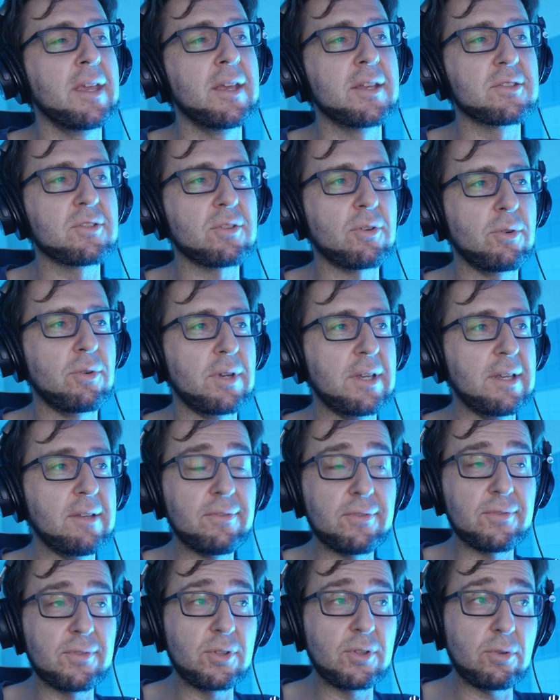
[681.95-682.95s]
So
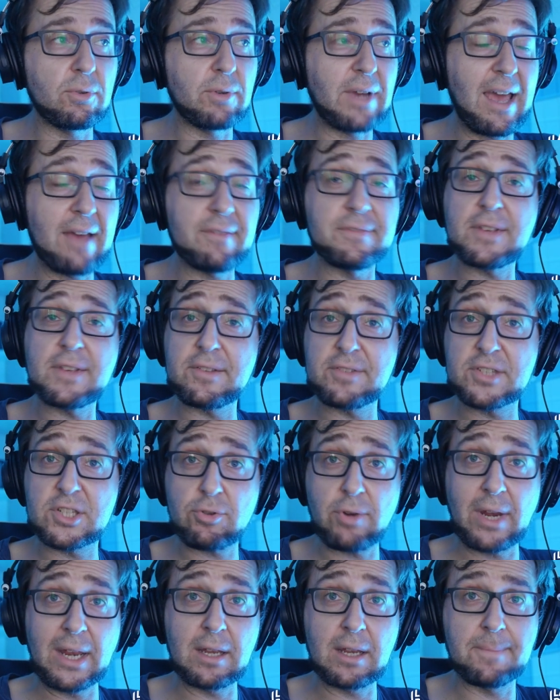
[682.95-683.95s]
if you have a
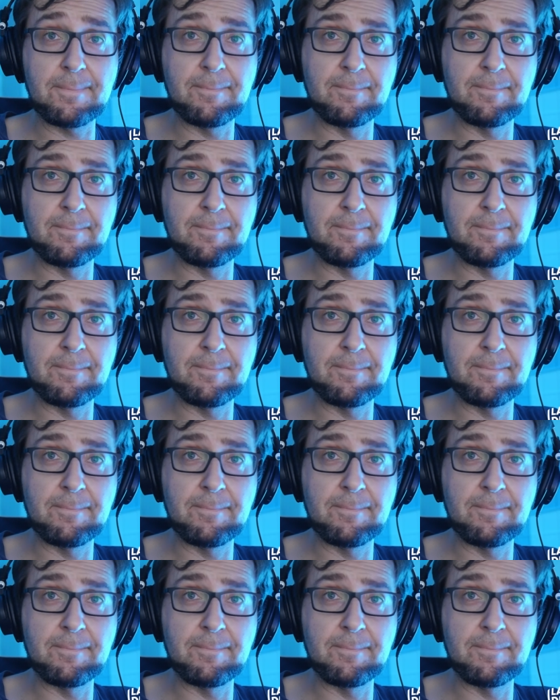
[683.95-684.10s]
string